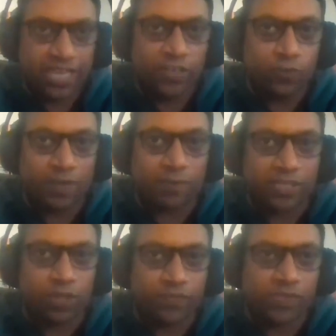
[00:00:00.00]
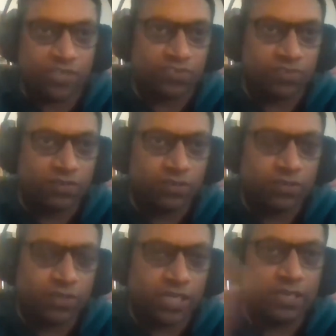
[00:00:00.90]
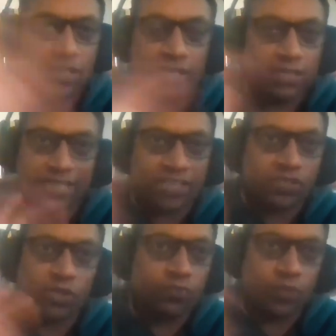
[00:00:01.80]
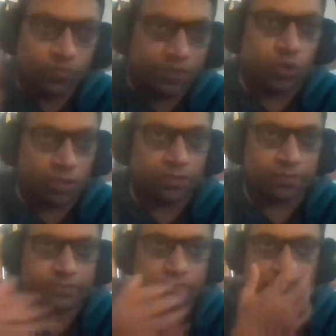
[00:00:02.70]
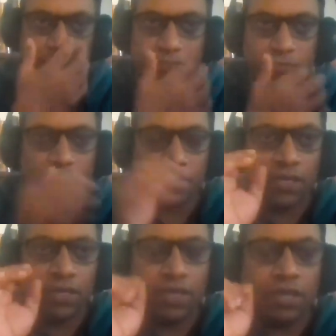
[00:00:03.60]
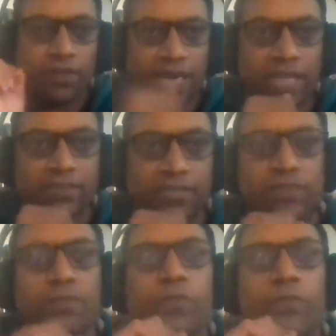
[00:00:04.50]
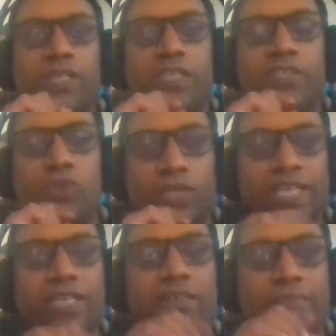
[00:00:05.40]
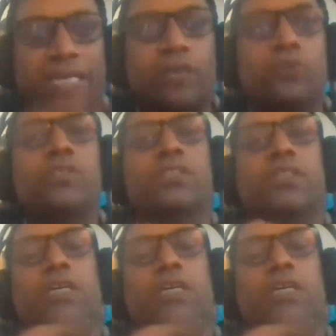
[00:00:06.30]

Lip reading: into public conversation, right? That's not what we want. Rather, we are talking about